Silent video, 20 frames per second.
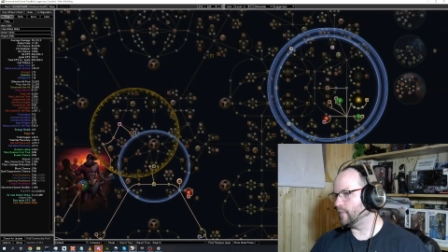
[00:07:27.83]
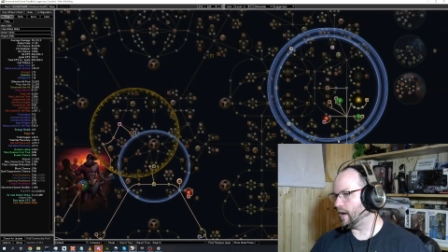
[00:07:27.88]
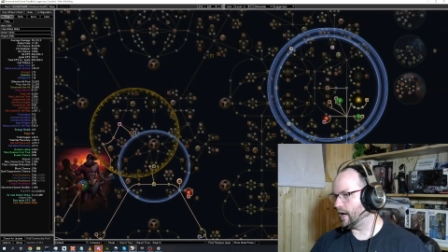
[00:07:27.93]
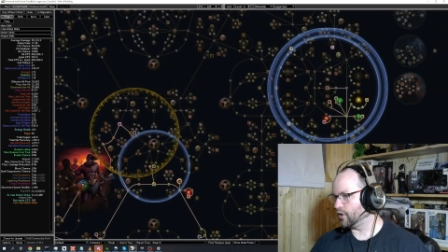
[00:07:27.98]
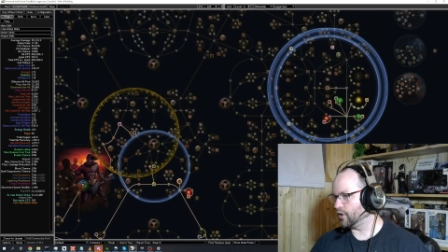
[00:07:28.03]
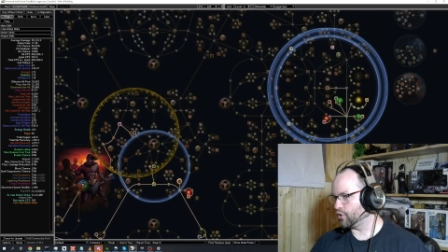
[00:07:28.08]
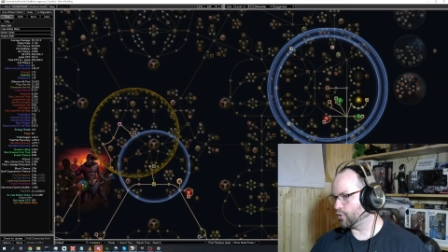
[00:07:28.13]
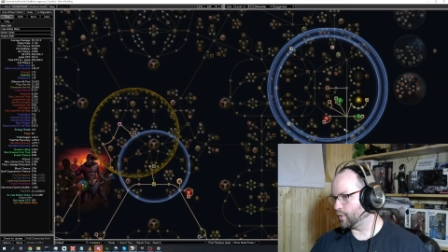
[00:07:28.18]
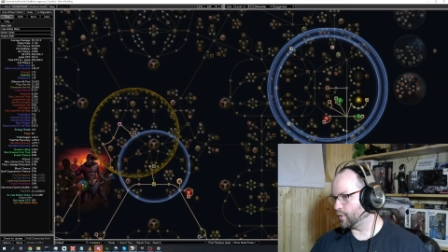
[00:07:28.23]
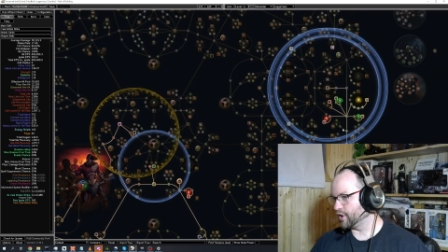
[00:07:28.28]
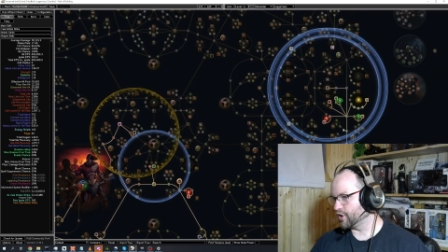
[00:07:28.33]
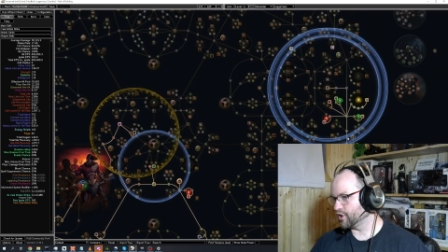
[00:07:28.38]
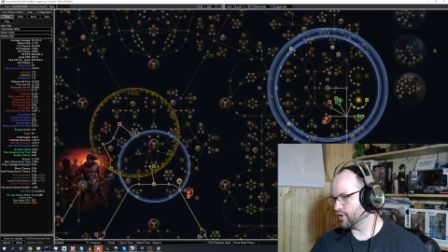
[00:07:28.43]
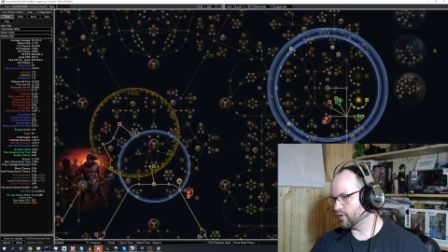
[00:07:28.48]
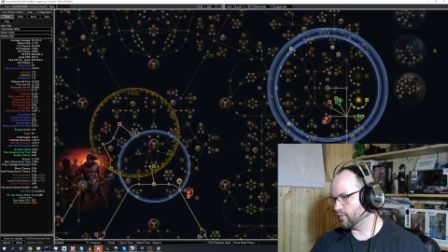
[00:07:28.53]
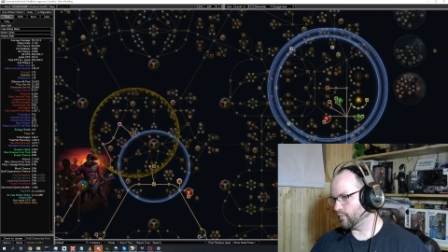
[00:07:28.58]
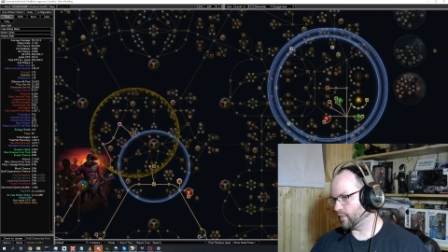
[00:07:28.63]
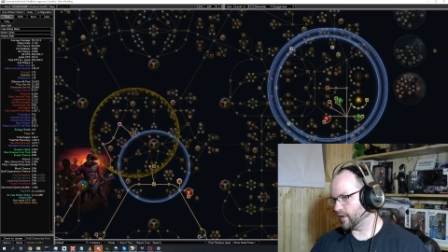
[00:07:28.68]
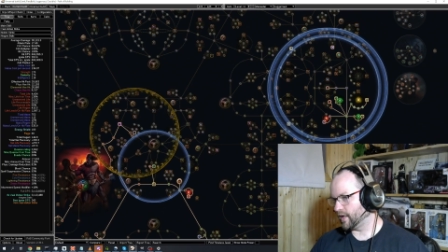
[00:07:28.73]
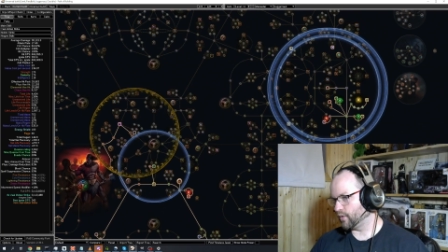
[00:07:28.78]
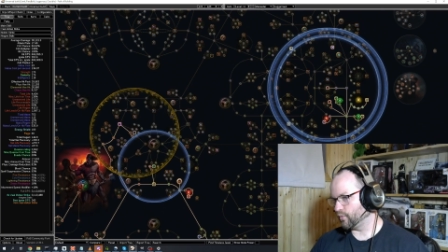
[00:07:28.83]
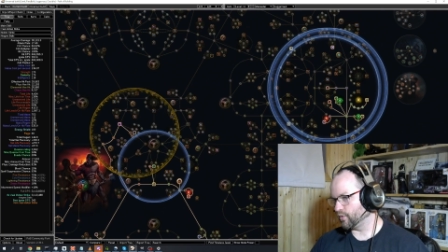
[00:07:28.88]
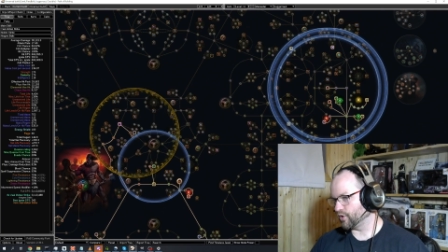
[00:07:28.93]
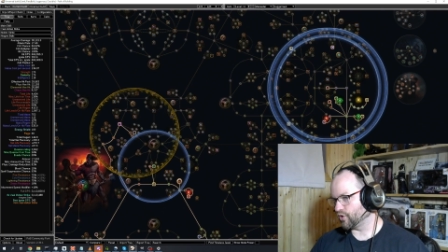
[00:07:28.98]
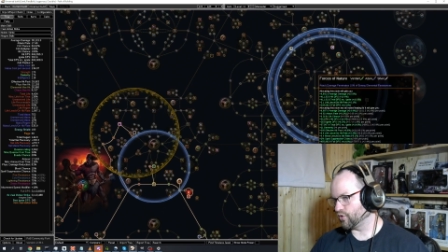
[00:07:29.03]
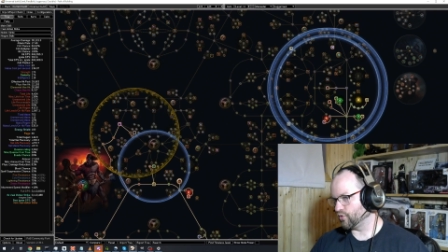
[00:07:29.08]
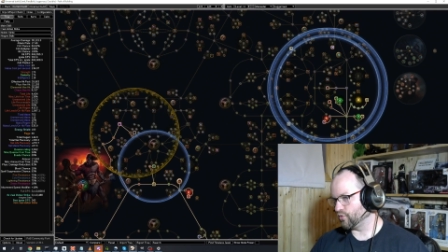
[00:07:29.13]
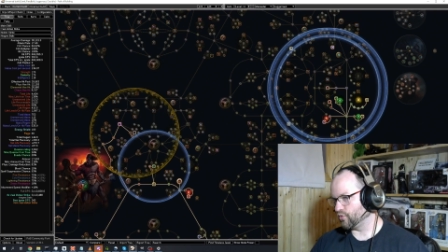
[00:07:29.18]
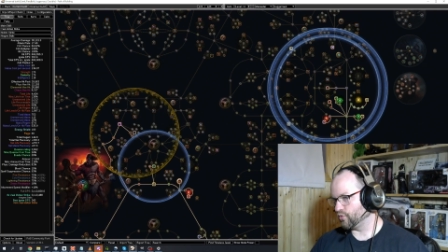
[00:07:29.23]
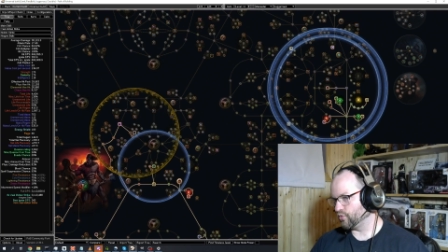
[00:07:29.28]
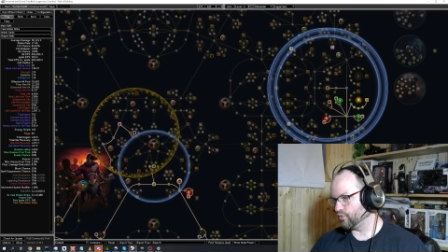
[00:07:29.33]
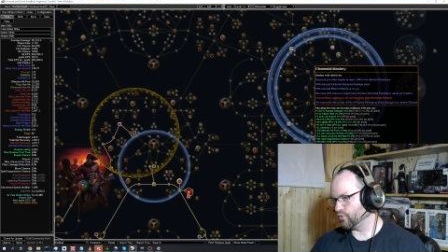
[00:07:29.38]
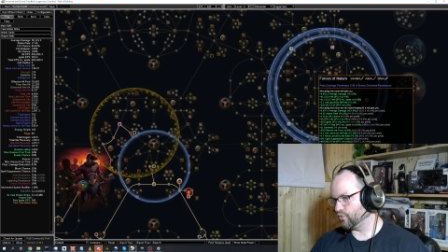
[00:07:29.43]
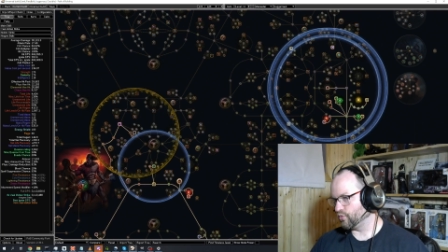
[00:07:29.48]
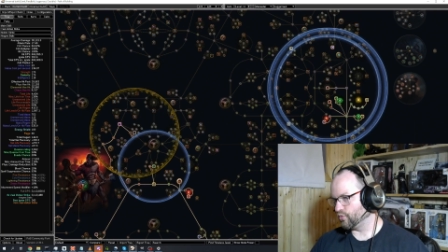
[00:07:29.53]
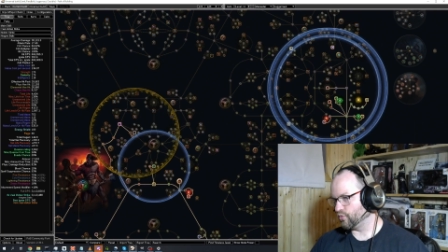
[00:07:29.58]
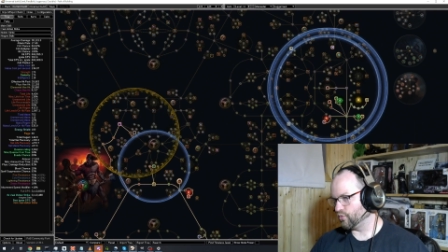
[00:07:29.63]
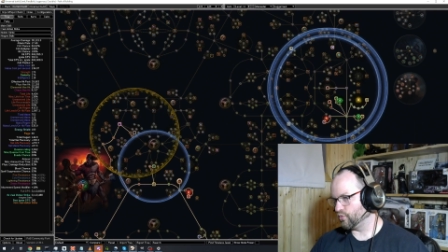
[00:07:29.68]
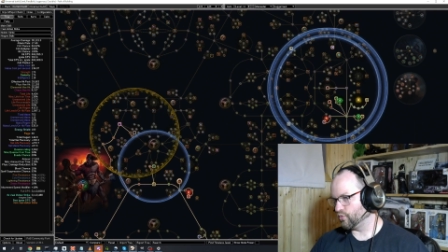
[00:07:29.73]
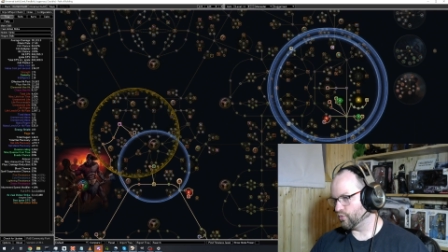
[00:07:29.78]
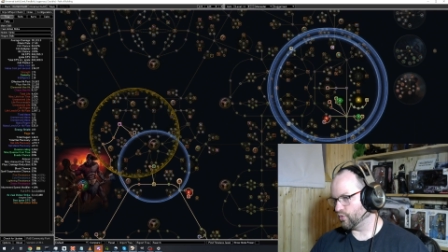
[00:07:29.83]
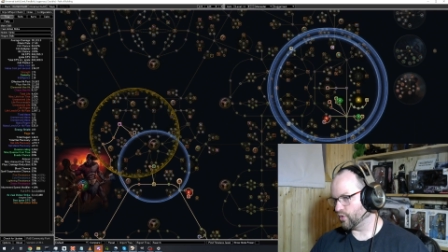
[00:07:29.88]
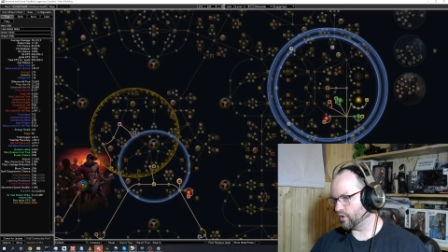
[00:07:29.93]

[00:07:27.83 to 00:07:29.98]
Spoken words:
My original plan was to